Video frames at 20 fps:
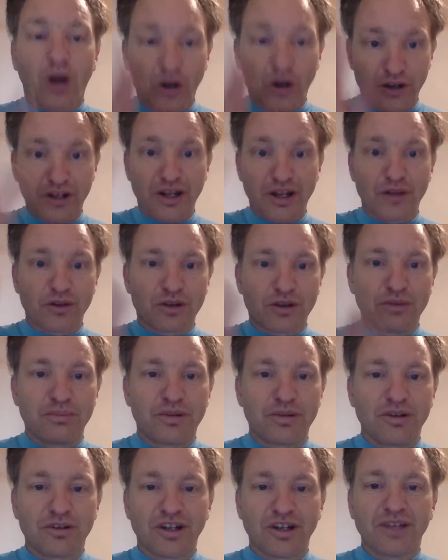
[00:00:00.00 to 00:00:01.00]
on another
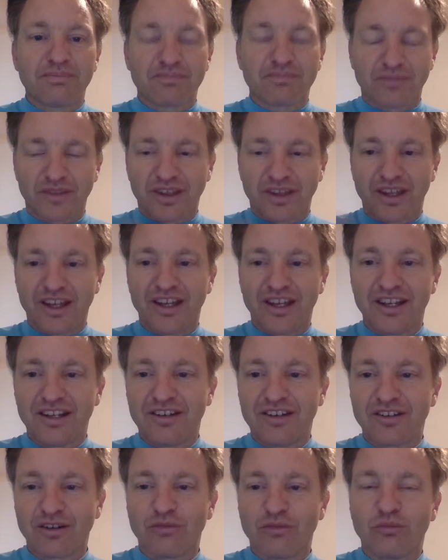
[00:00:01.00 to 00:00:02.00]
computer,
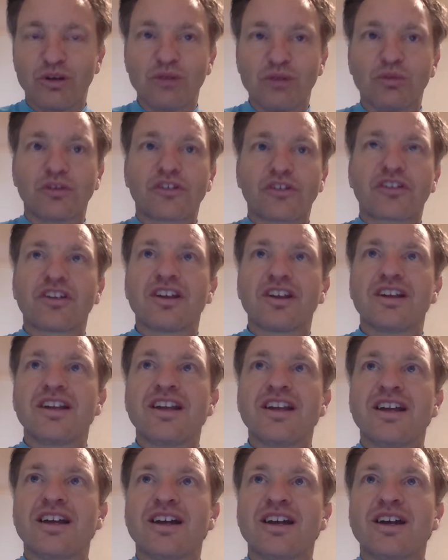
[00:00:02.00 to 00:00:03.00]
and we will see